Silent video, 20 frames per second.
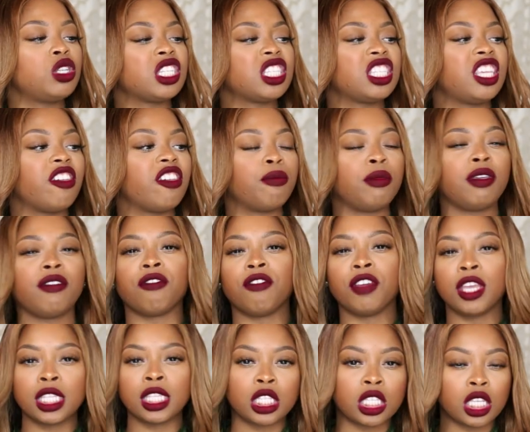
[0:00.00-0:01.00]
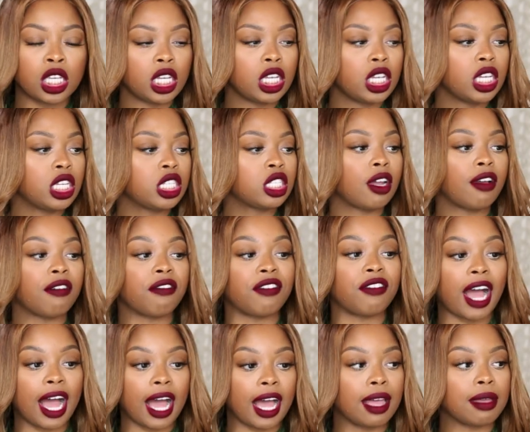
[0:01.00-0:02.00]
just gives me vintage
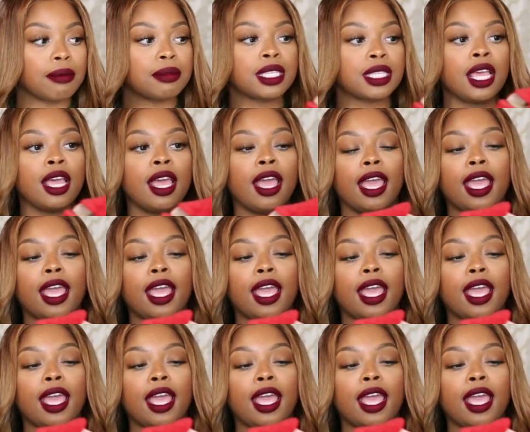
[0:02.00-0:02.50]
vibes,